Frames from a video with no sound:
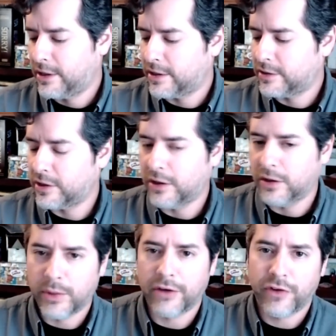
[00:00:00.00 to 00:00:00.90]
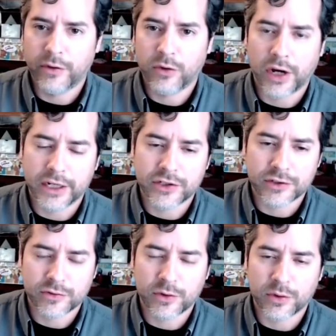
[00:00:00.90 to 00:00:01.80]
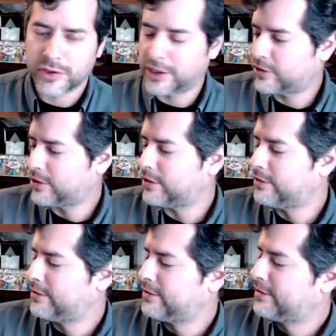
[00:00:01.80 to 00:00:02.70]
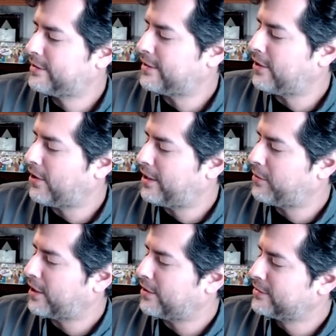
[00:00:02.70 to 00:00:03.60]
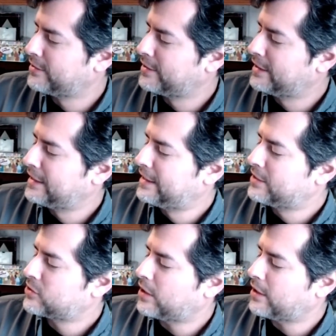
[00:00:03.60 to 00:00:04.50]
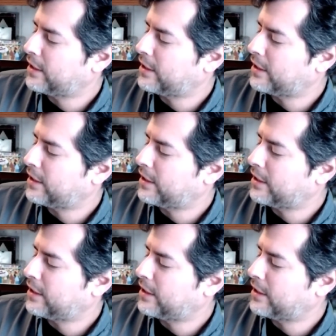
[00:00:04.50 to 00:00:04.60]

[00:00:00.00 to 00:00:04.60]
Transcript: Until my phone crashes, of course. That's good. All right, here we go. Let's try that